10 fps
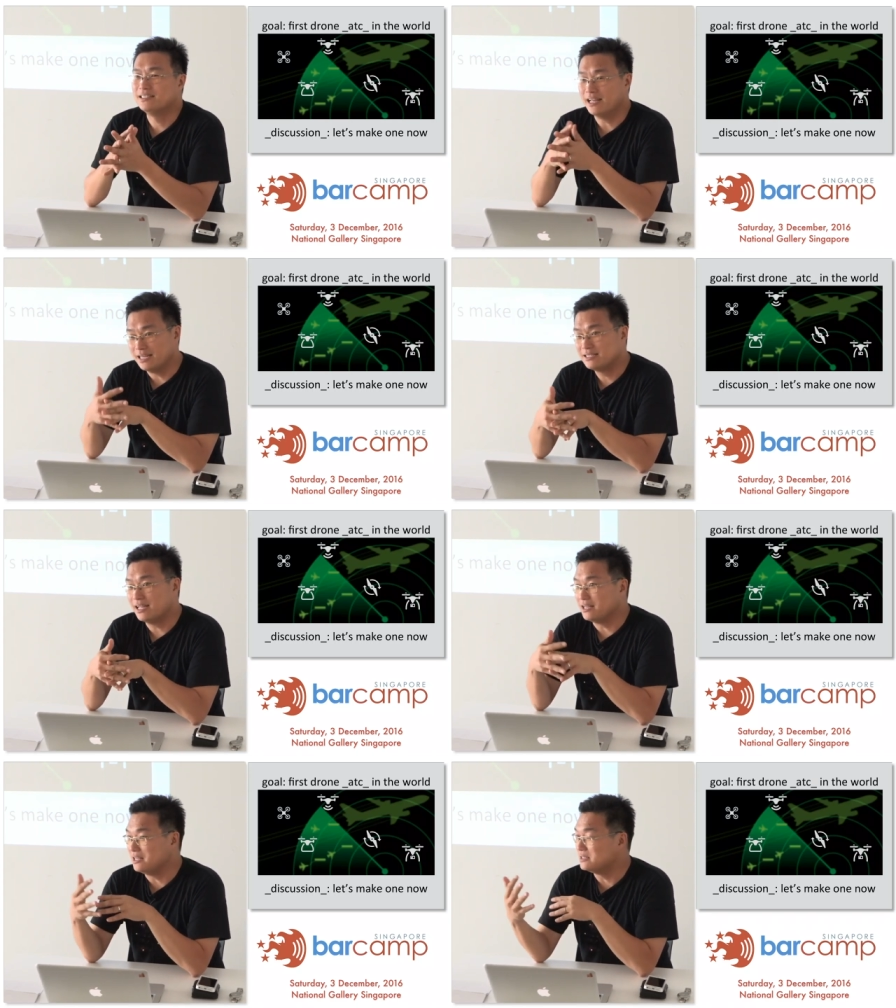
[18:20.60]
is that,
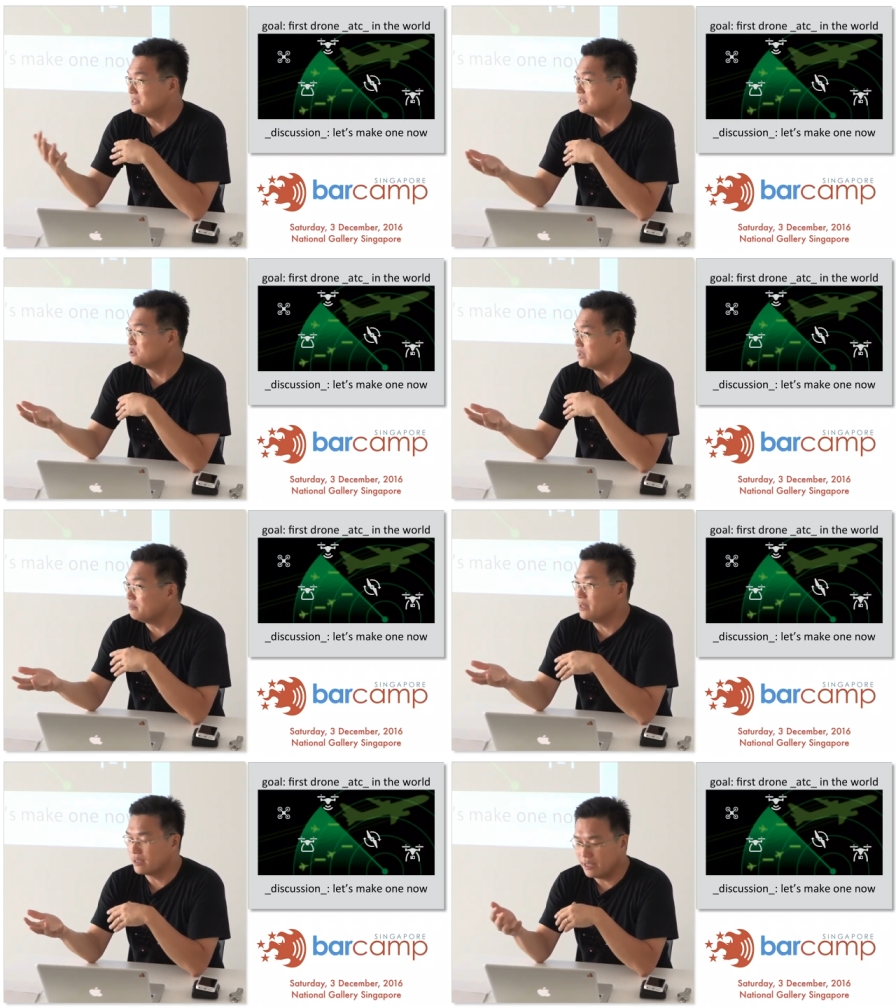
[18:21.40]
is that, is, should
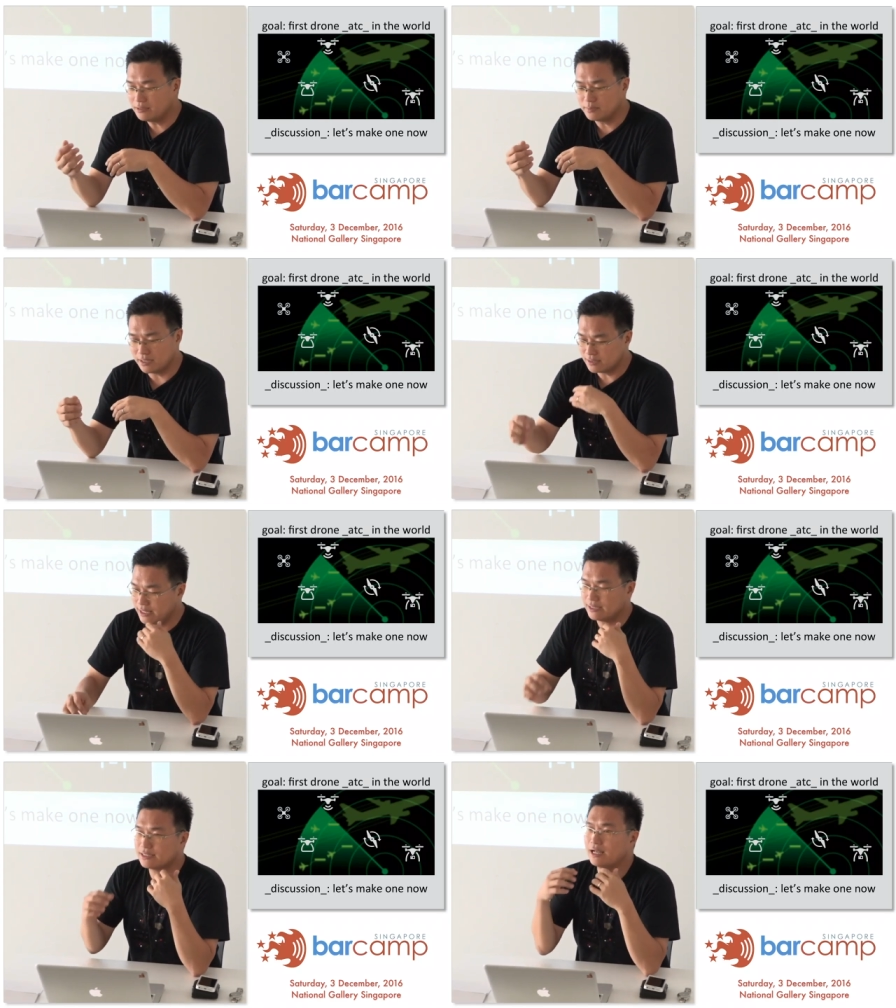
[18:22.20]
that be the case?
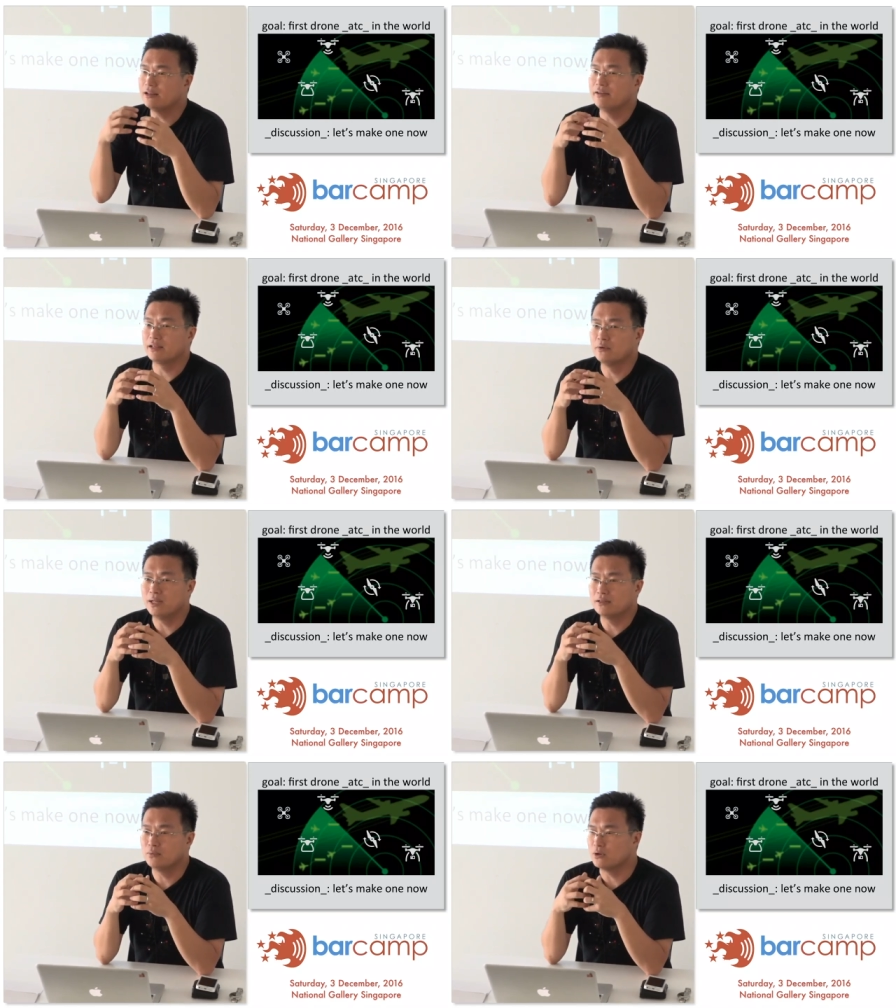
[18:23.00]
Because that's kind of like the,
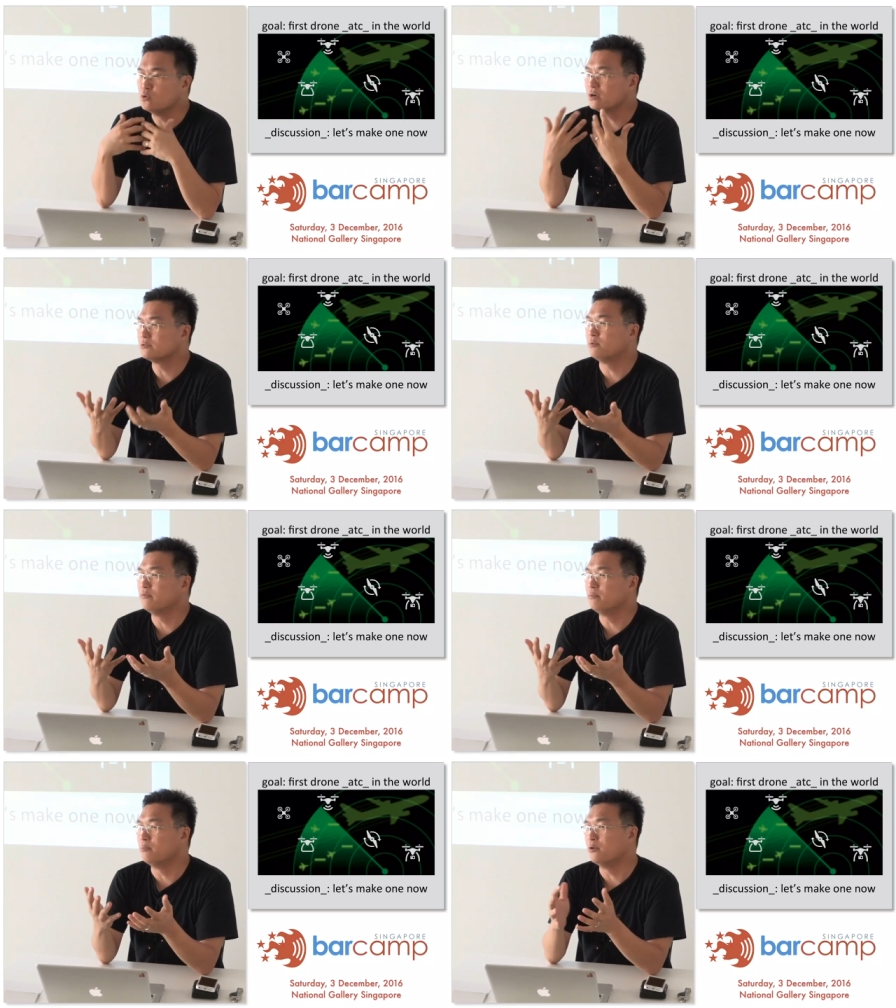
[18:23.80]
what, what Google is
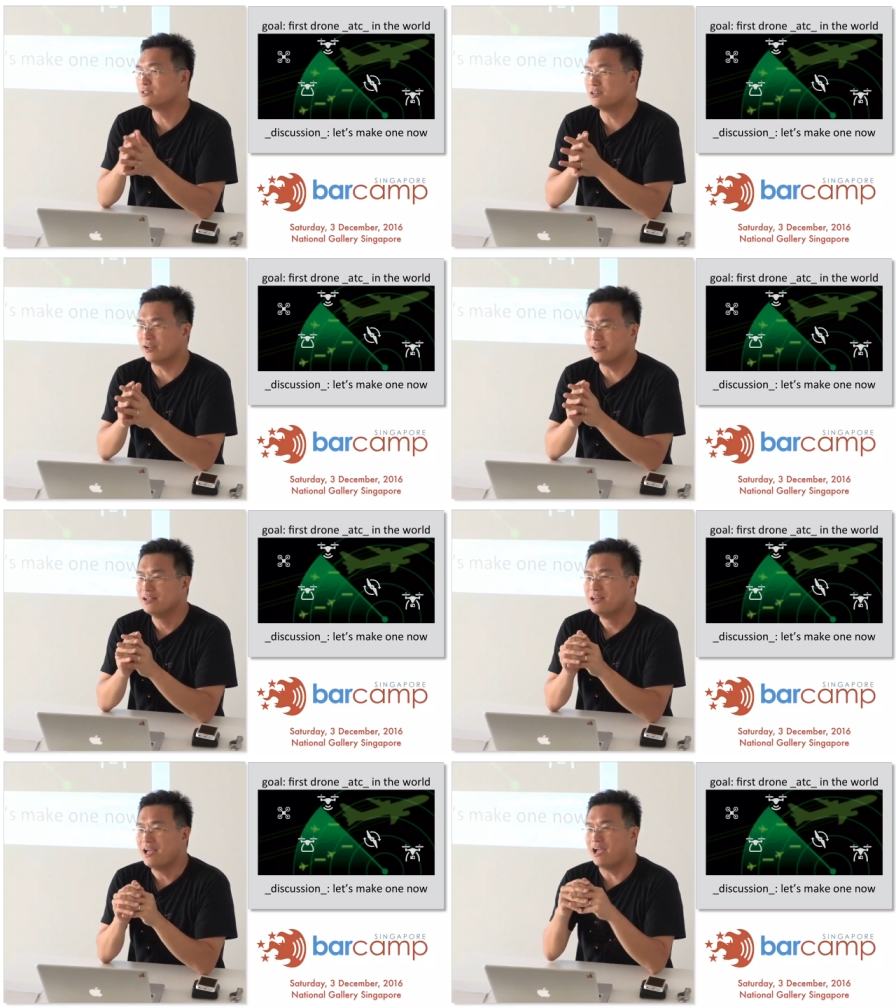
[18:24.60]
pro proposing, right?